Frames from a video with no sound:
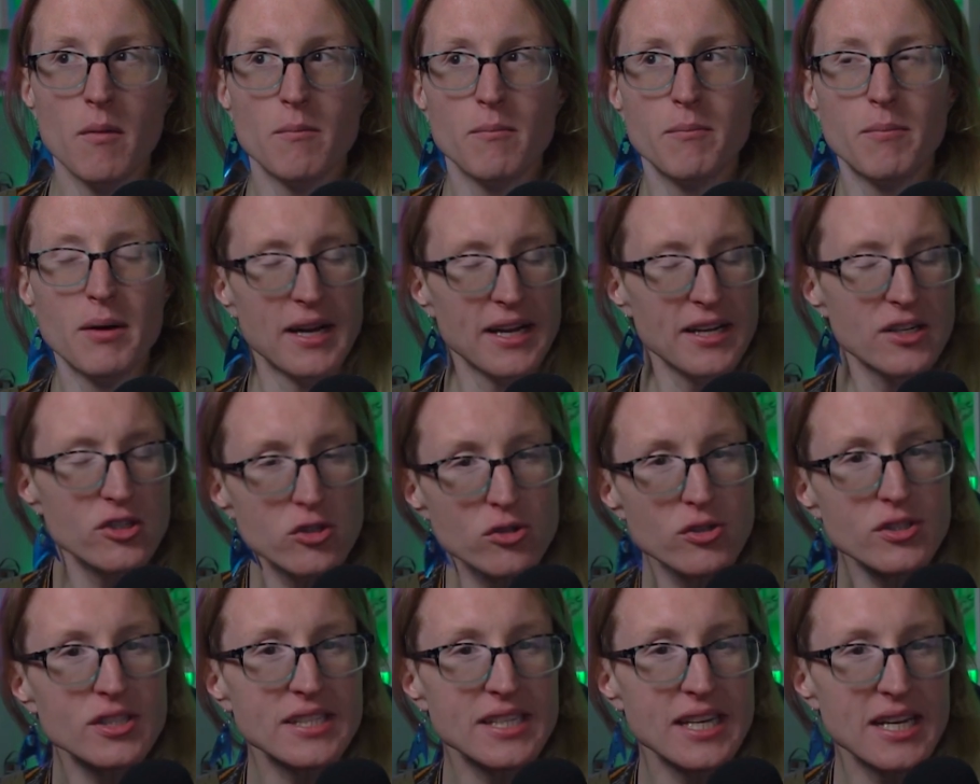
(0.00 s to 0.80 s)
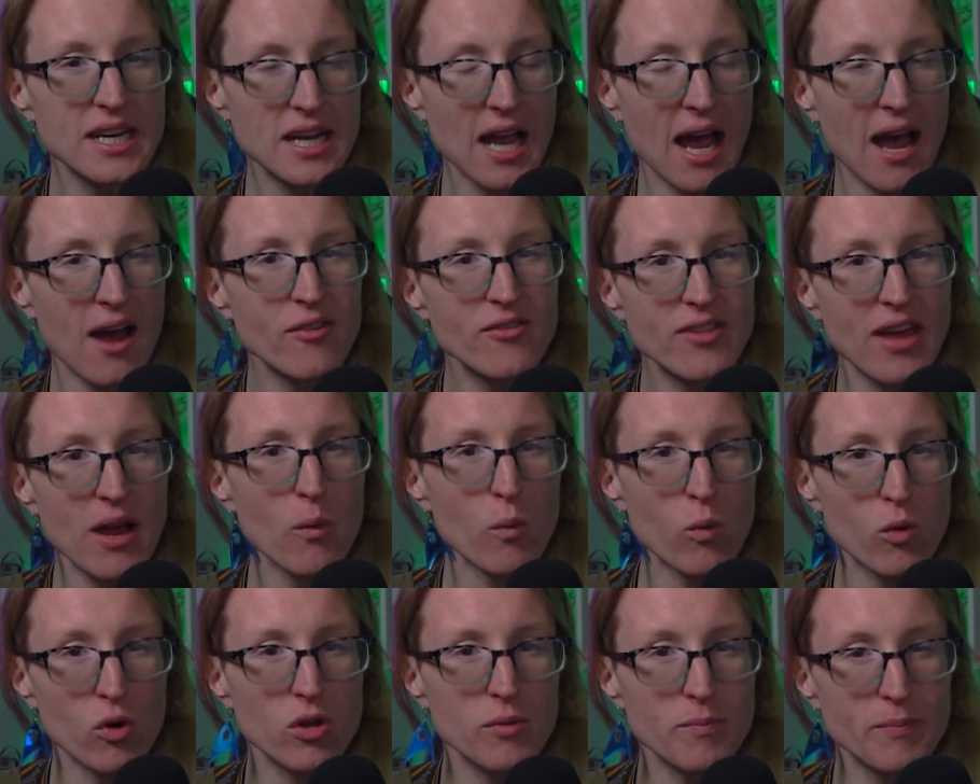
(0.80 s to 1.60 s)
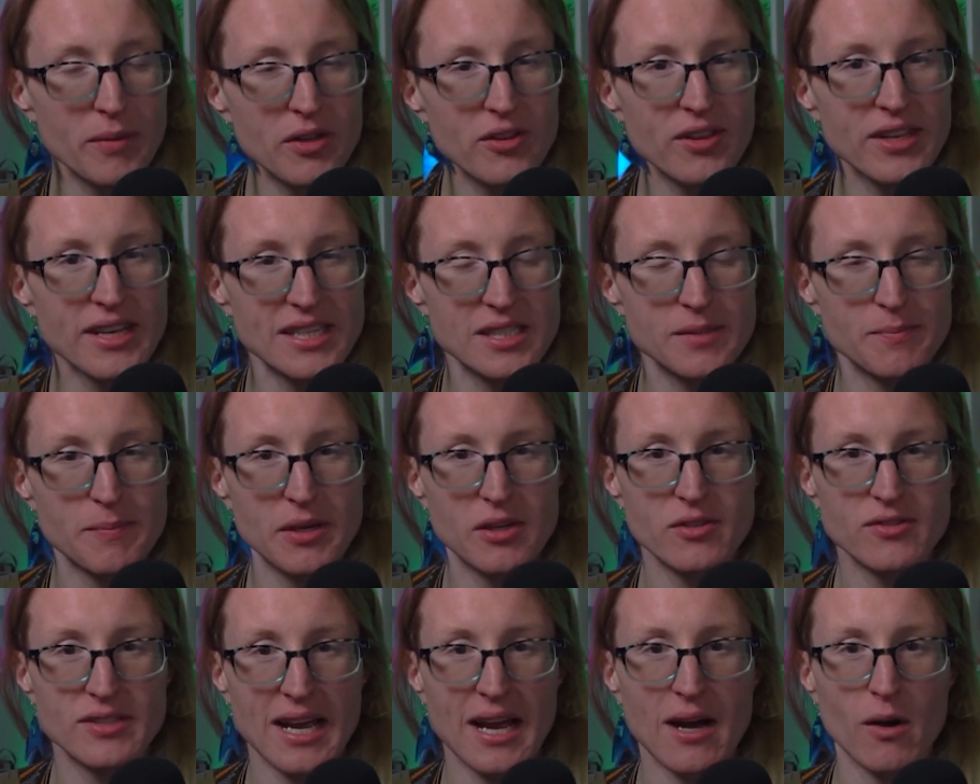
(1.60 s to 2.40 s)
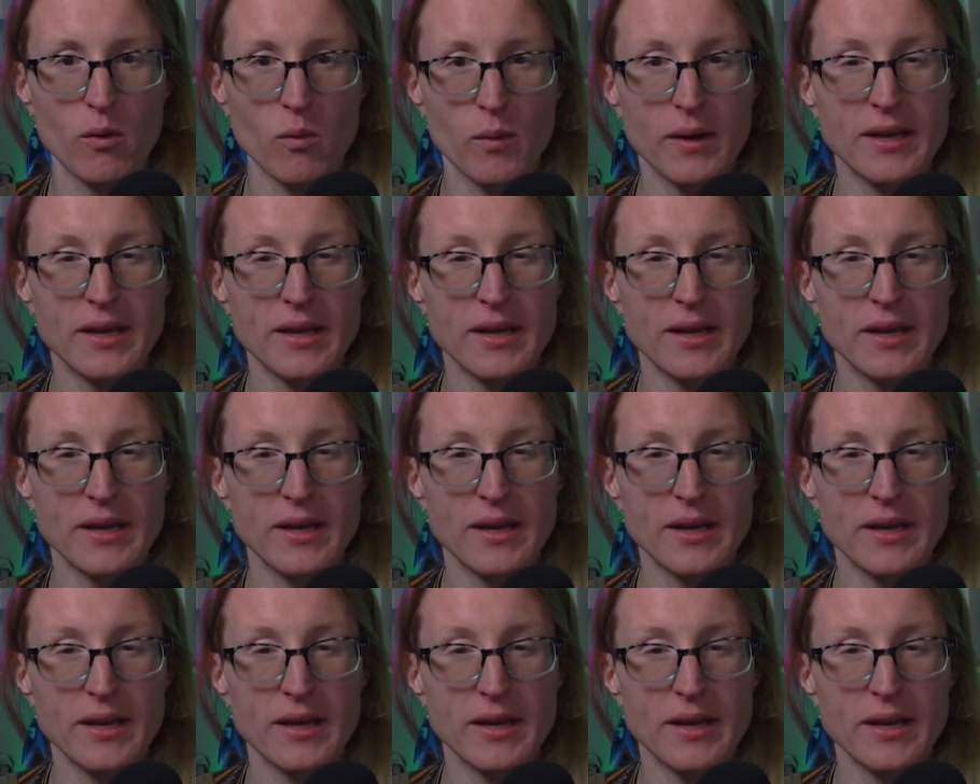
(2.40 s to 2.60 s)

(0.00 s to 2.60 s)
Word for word: but interesting how that world building is built out.